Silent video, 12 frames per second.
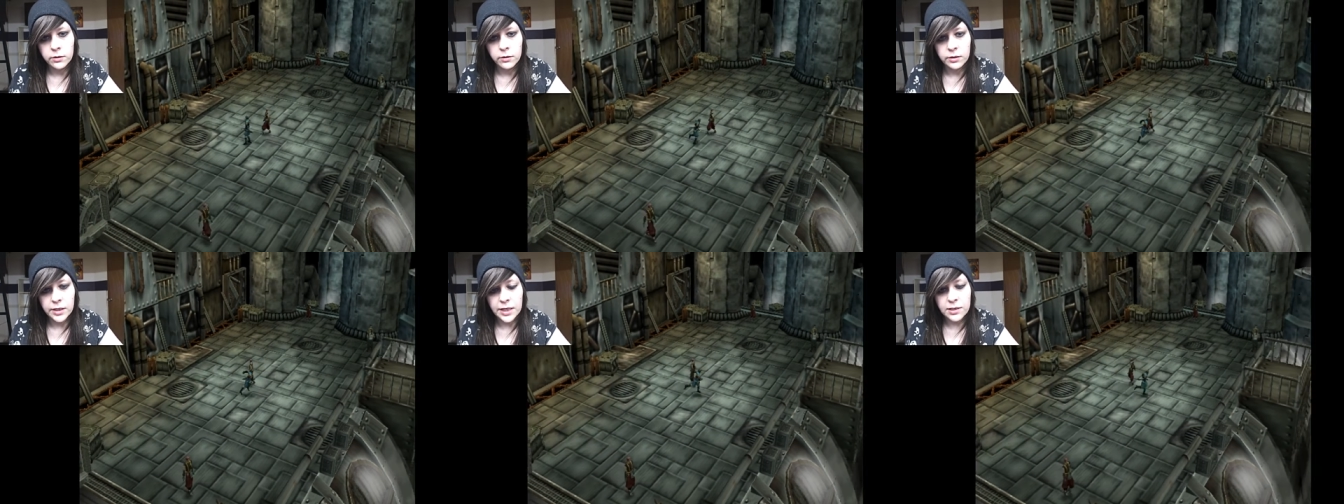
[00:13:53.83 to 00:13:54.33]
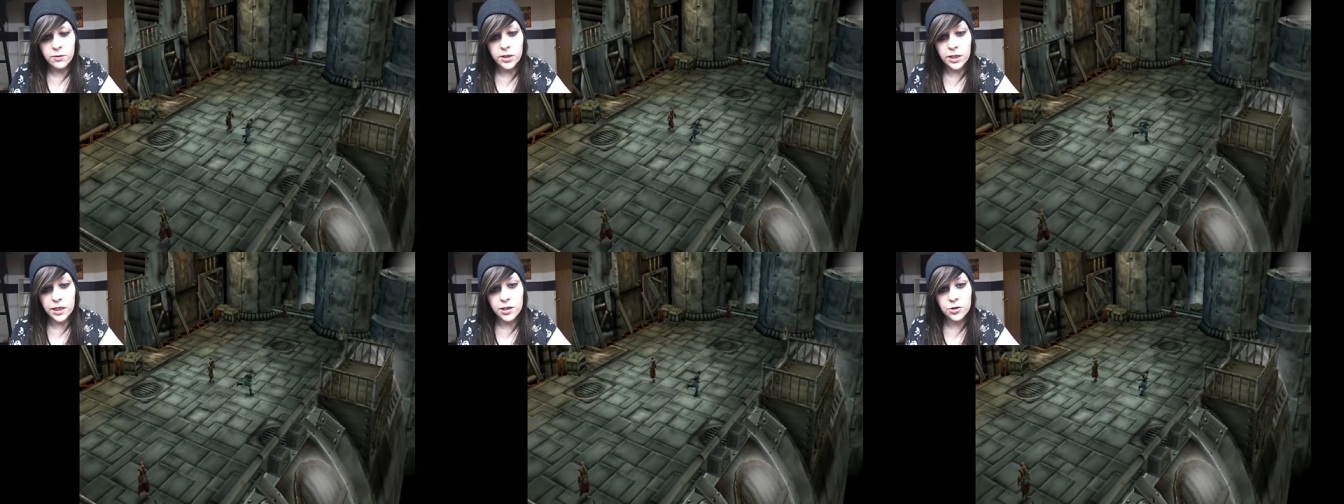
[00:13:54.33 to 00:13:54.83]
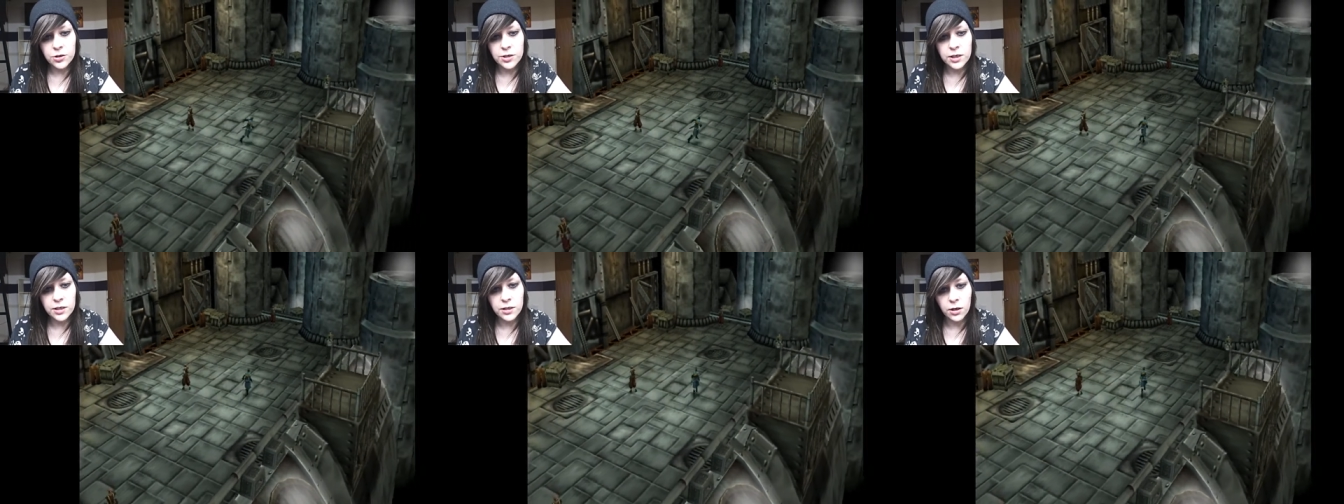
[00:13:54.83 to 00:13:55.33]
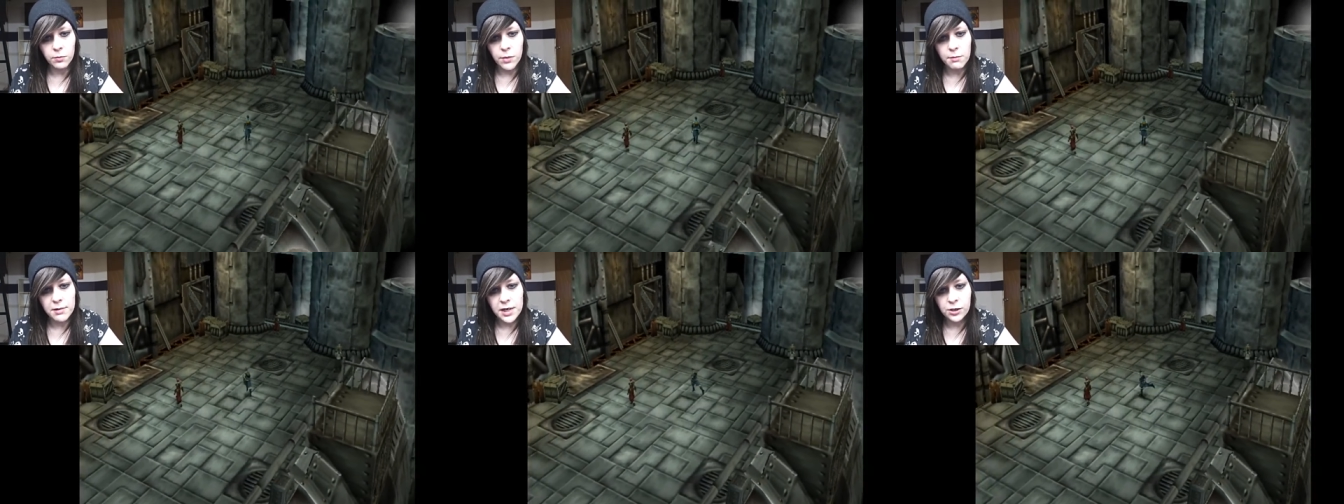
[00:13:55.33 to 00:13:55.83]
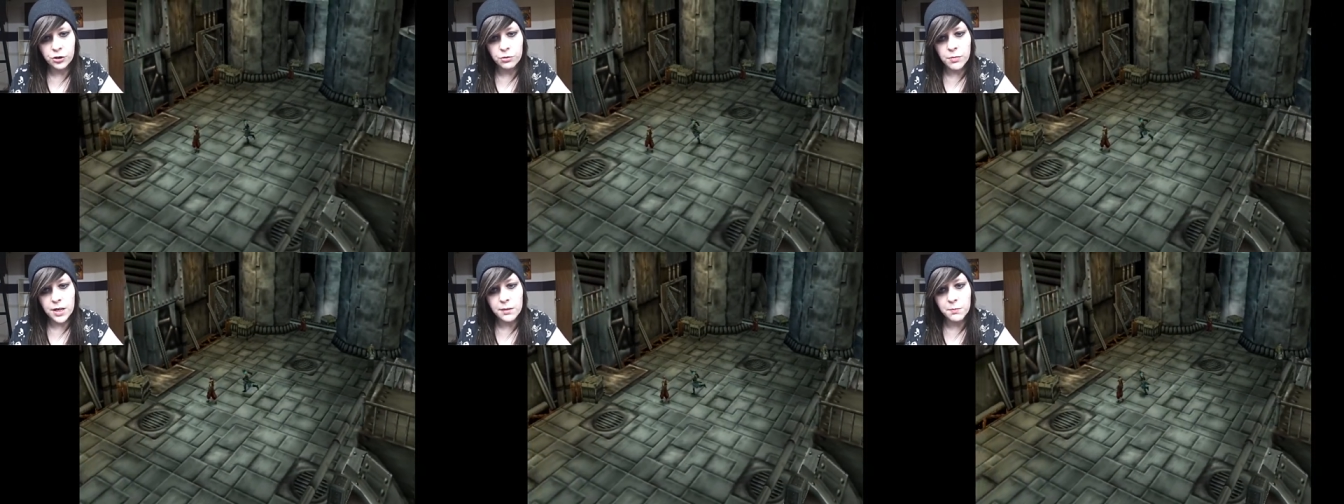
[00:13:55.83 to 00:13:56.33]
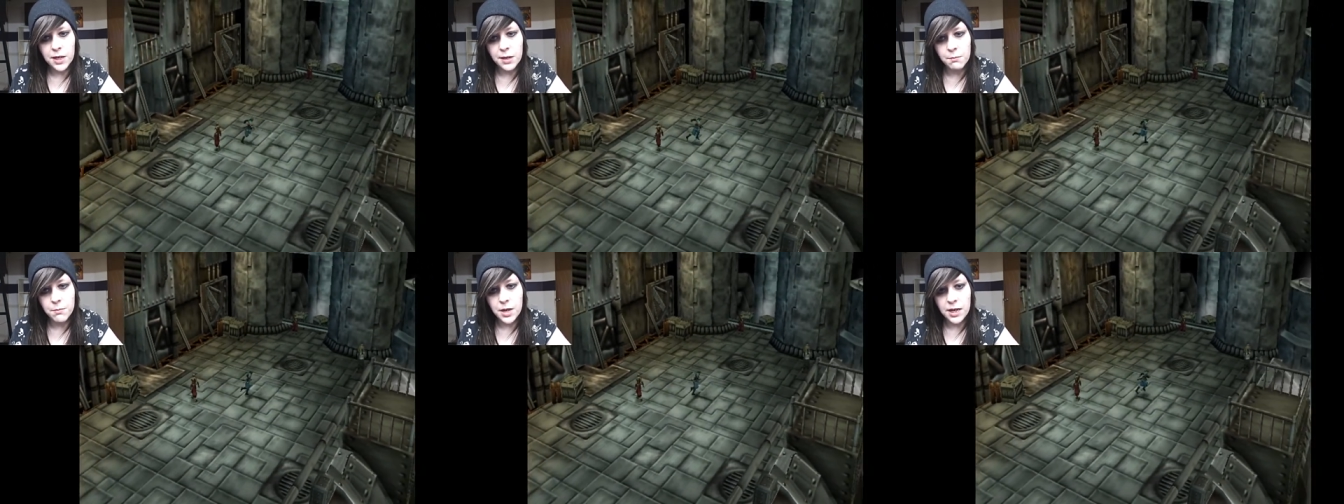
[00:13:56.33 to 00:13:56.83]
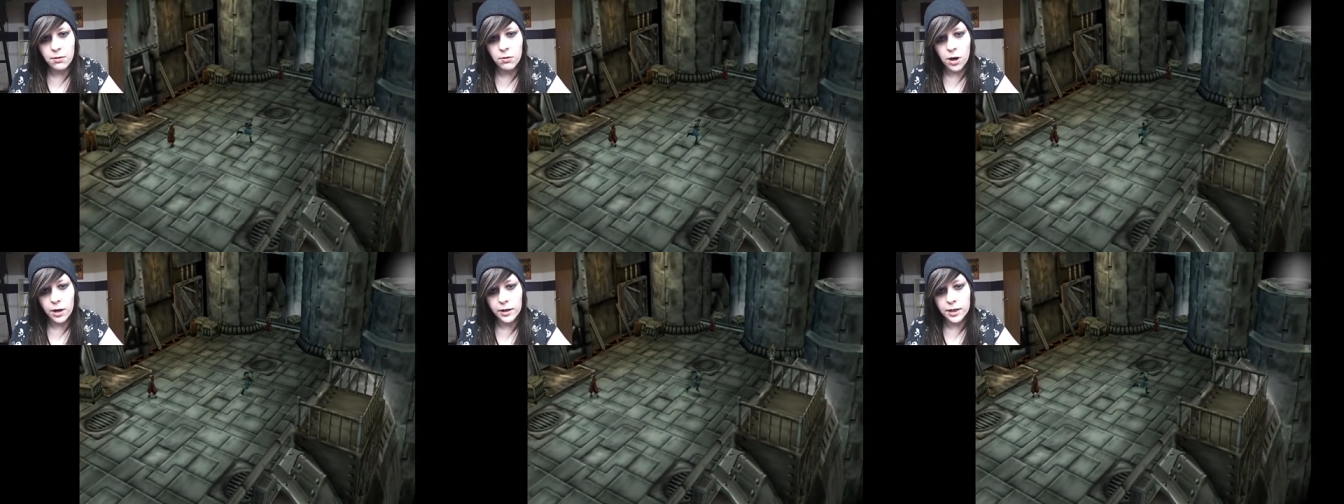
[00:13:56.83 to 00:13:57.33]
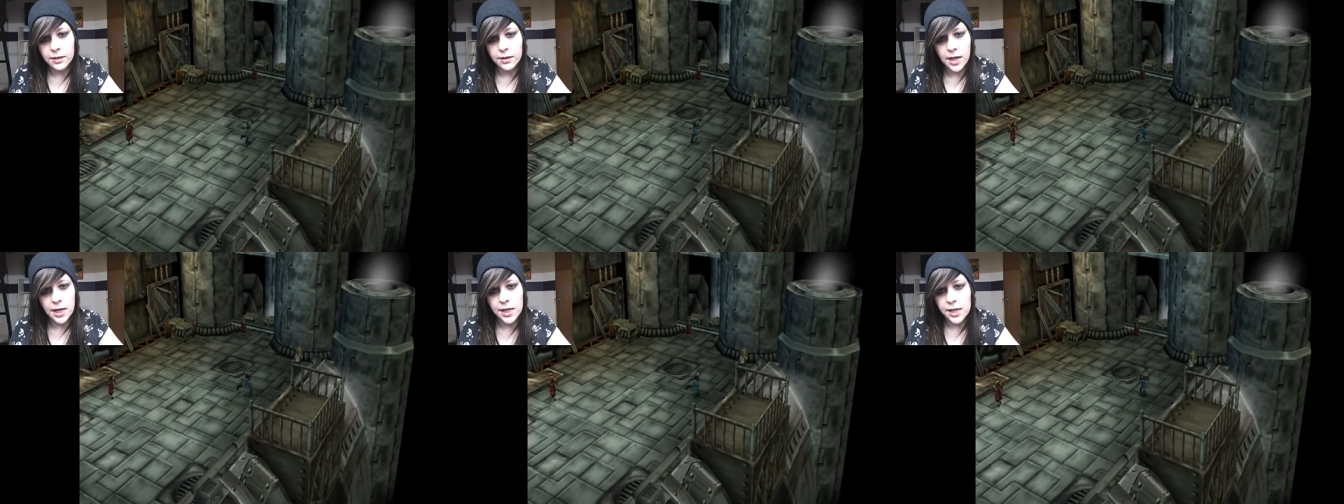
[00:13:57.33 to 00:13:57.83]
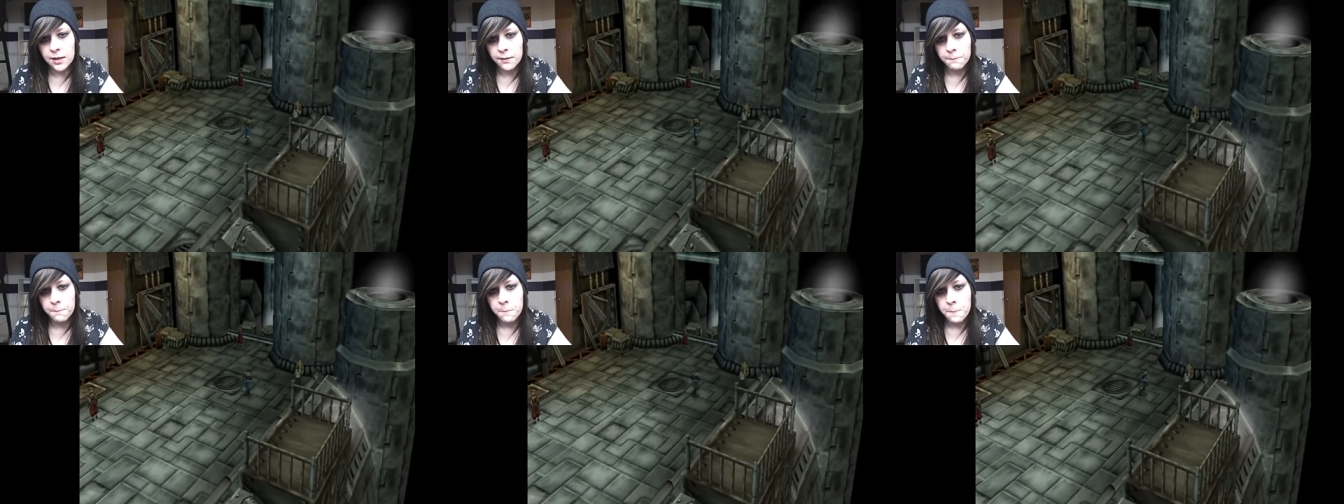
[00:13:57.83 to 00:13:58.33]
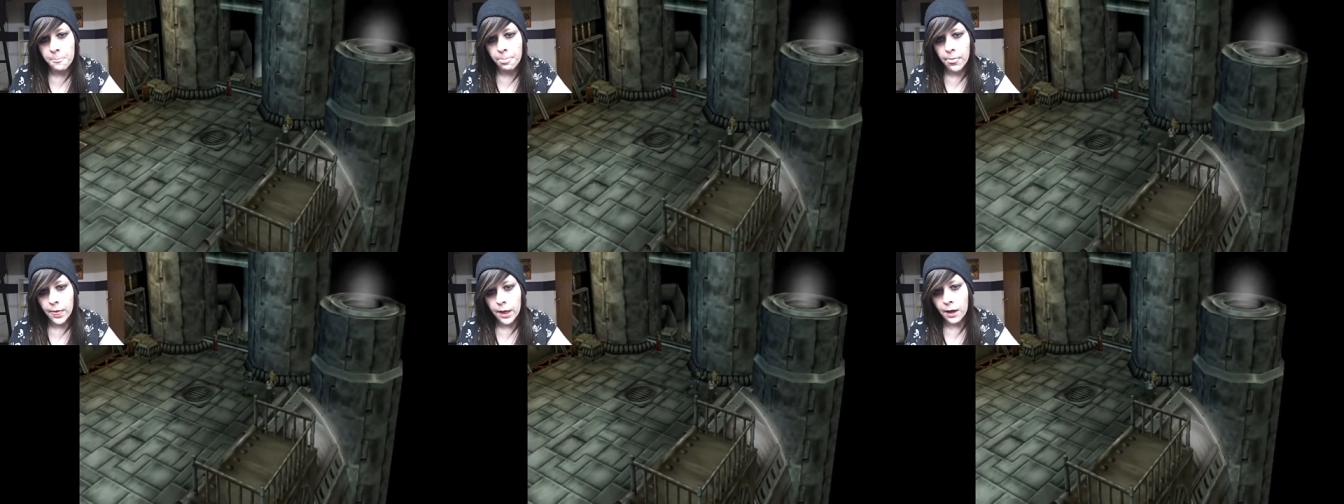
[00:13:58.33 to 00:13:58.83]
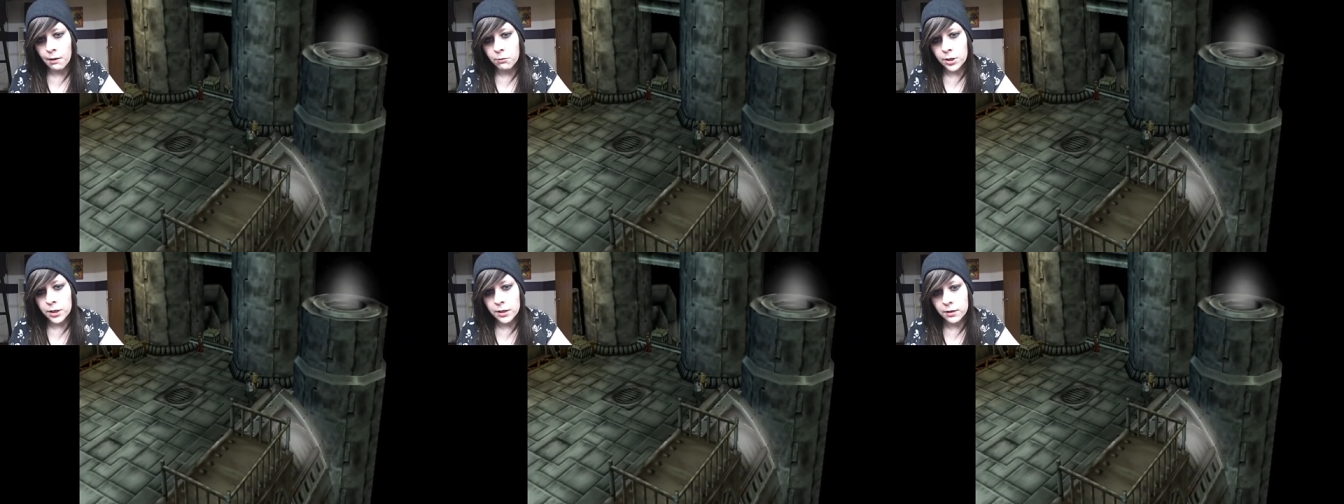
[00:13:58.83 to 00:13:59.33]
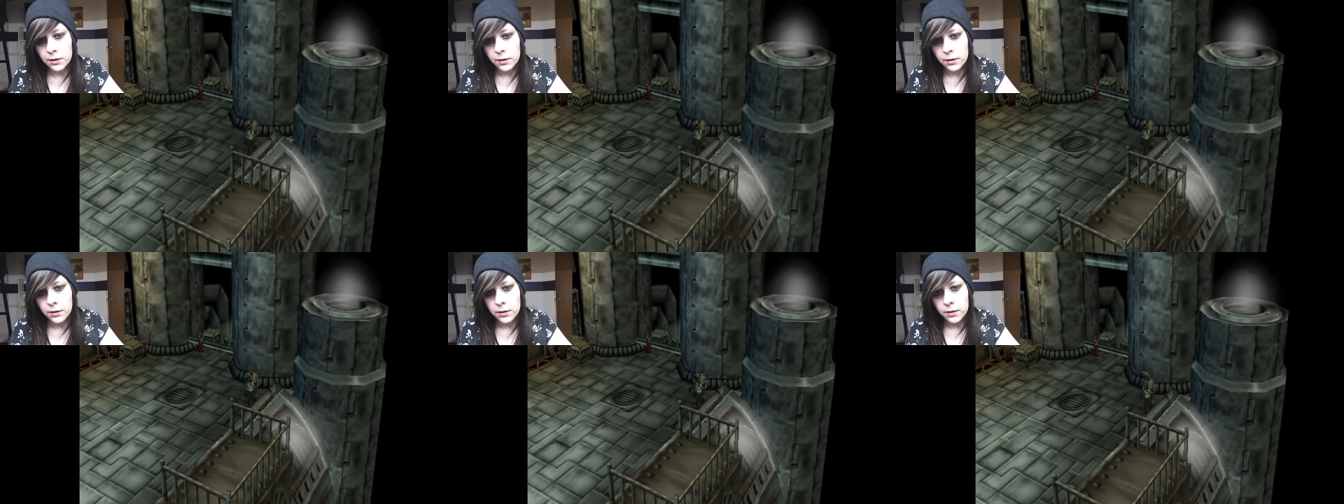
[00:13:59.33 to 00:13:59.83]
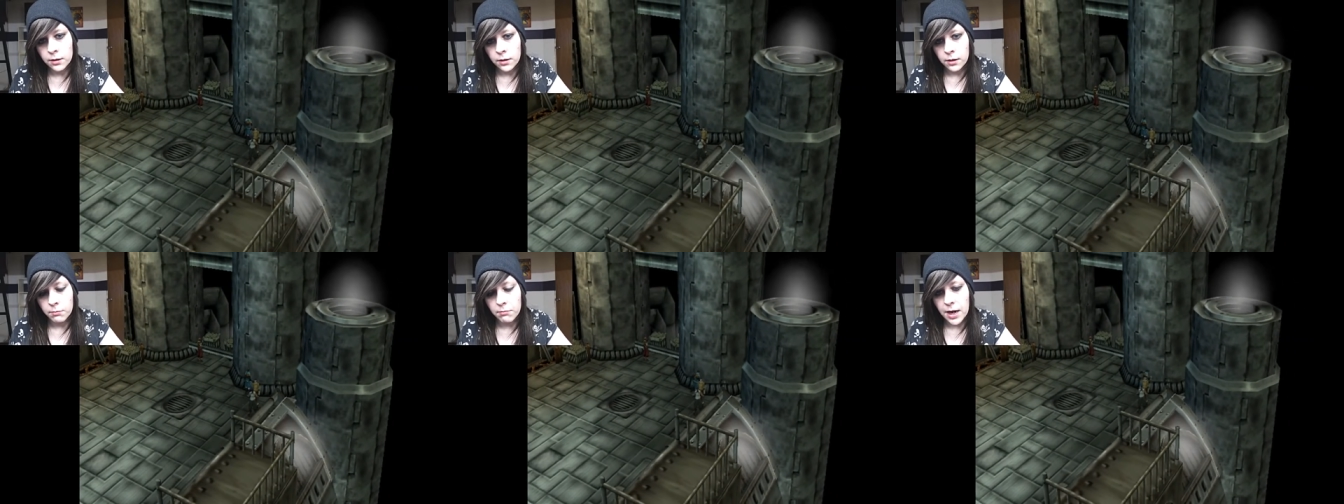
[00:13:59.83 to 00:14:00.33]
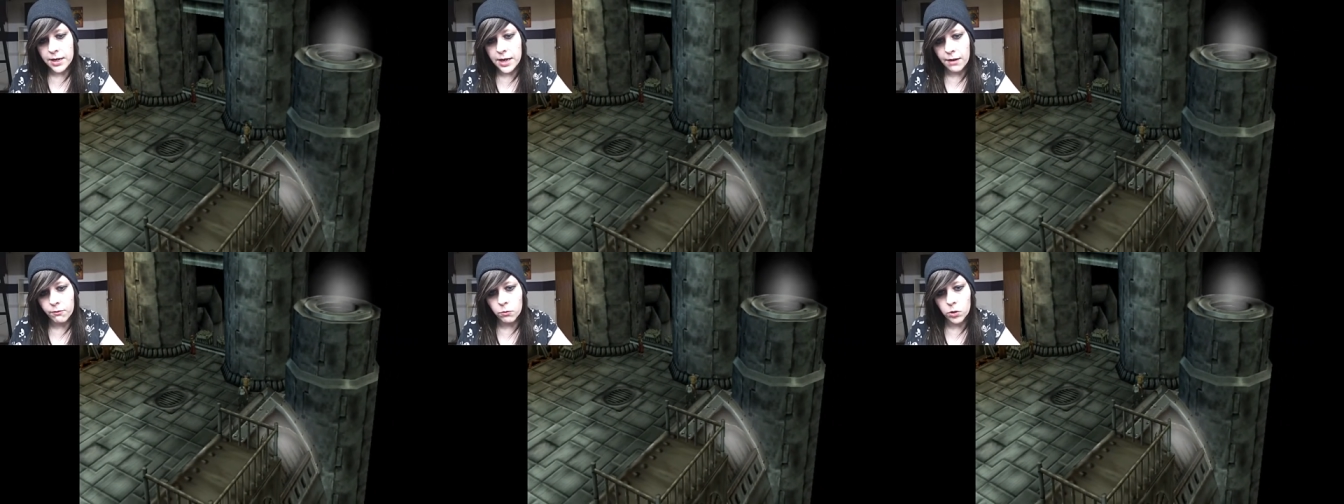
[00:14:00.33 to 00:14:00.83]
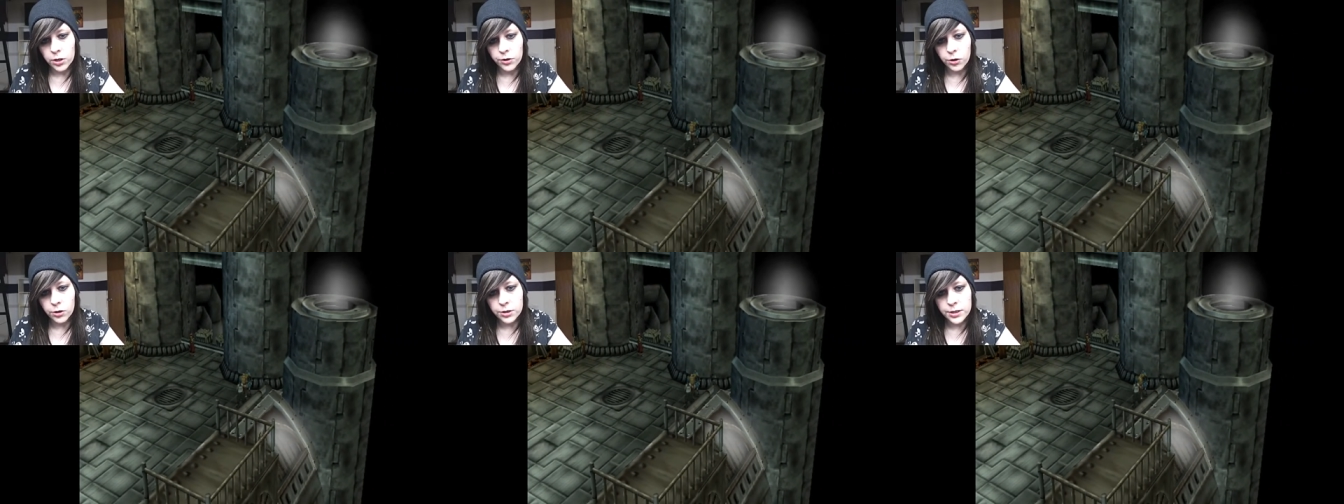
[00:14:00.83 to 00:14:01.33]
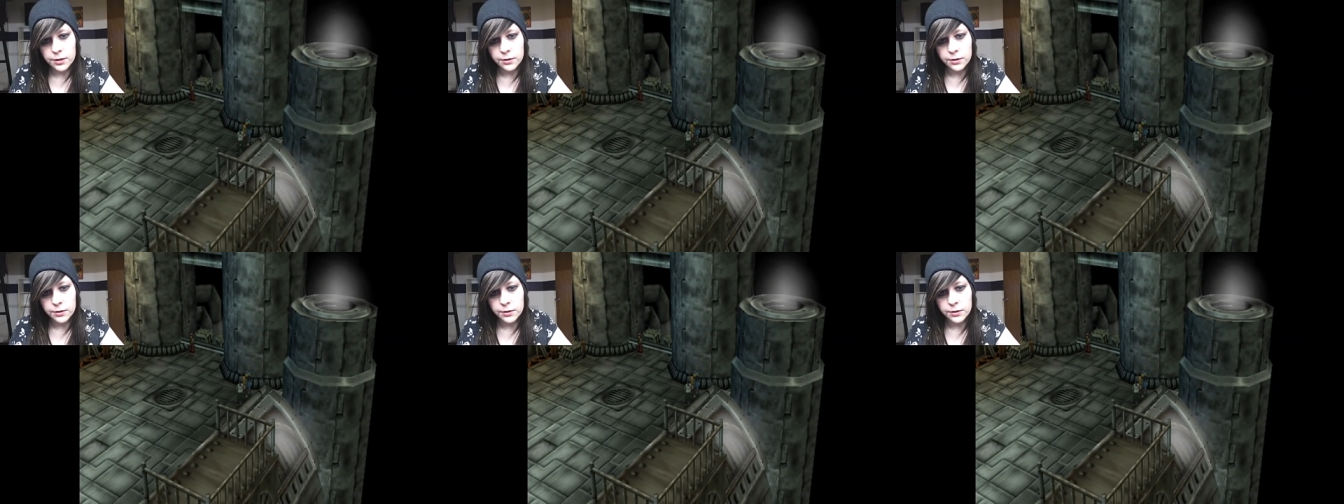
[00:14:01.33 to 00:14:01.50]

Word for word: That's really interesting, though. Maybe he should make me a mini rocket thingy. I wouldn't mind having one of those.